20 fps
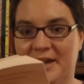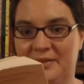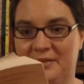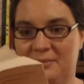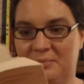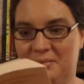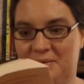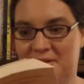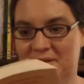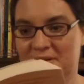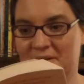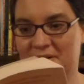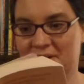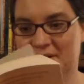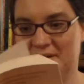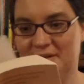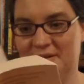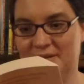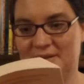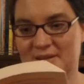that, the book
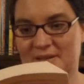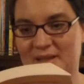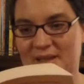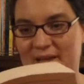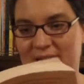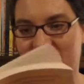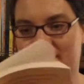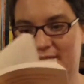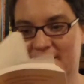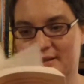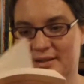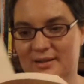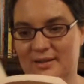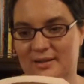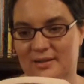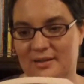looks like